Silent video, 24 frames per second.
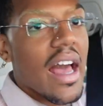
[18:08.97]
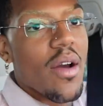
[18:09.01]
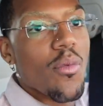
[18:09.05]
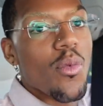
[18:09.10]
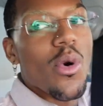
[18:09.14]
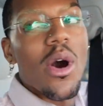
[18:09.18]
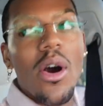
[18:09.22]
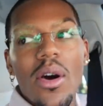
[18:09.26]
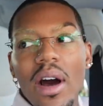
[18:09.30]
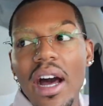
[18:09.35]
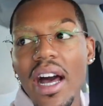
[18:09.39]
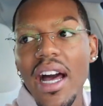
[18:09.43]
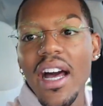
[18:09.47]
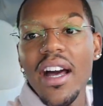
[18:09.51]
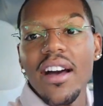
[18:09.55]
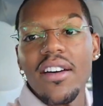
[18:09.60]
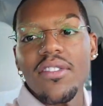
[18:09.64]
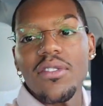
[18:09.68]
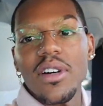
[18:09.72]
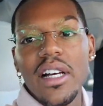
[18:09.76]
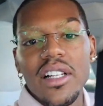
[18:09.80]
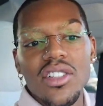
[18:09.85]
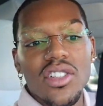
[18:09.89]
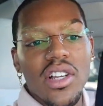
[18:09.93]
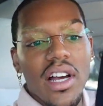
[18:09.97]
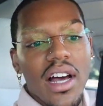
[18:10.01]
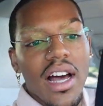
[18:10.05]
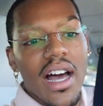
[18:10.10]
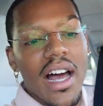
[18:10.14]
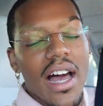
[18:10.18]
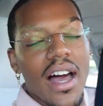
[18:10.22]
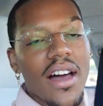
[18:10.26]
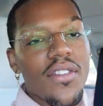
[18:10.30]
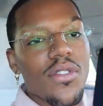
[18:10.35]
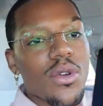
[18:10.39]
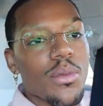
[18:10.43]
Well, I have.
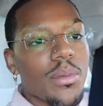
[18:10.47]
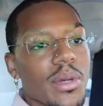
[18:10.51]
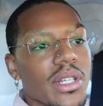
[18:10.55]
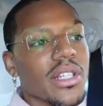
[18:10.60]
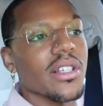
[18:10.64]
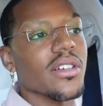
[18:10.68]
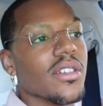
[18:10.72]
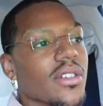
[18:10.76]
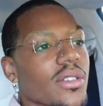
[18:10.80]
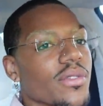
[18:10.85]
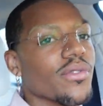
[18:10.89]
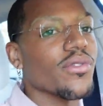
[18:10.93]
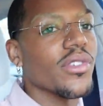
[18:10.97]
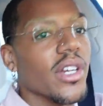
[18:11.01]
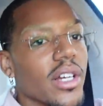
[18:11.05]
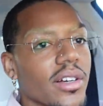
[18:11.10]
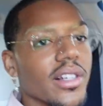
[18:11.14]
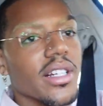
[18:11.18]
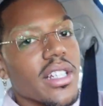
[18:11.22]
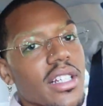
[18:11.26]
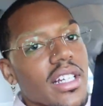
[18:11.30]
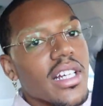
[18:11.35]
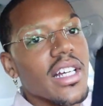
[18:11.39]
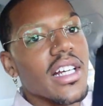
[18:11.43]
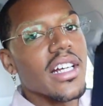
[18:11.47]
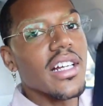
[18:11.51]
I haven't been here in a very